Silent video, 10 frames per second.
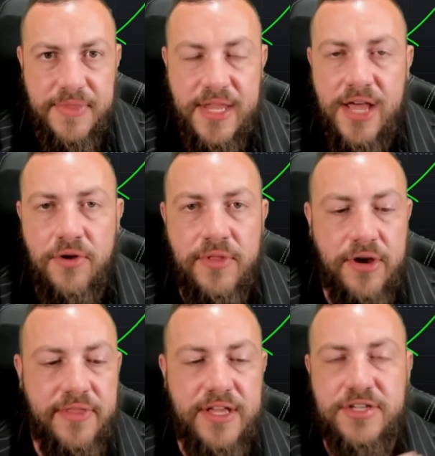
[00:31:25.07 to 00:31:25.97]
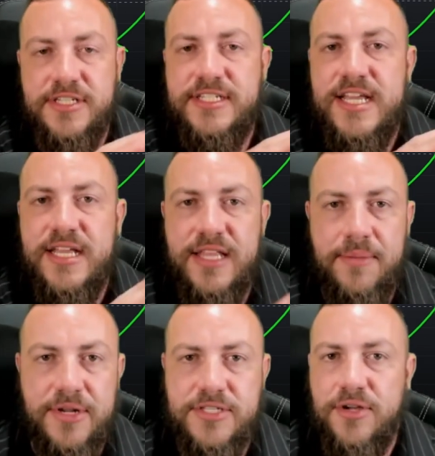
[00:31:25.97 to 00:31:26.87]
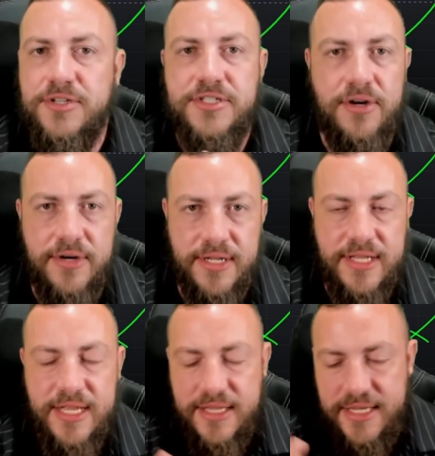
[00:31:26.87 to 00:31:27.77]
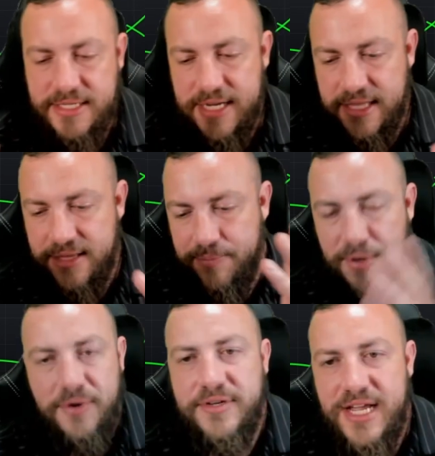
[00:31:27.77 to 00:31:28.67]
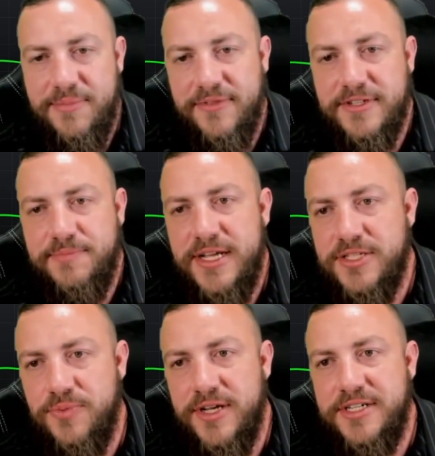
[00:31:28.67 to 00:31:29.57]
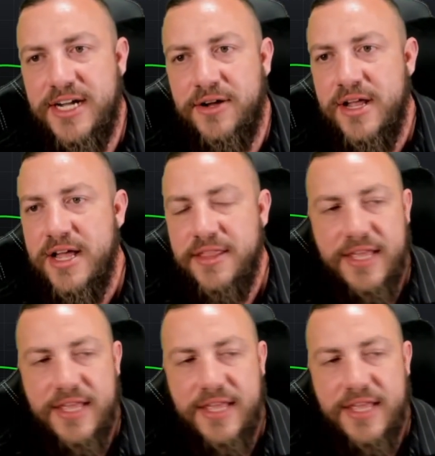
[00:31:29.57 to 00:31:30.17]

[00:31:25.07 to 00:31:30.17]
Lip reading: Not only are they just saying that, but it's all started. They at least got the prototype of the Space Wedge out.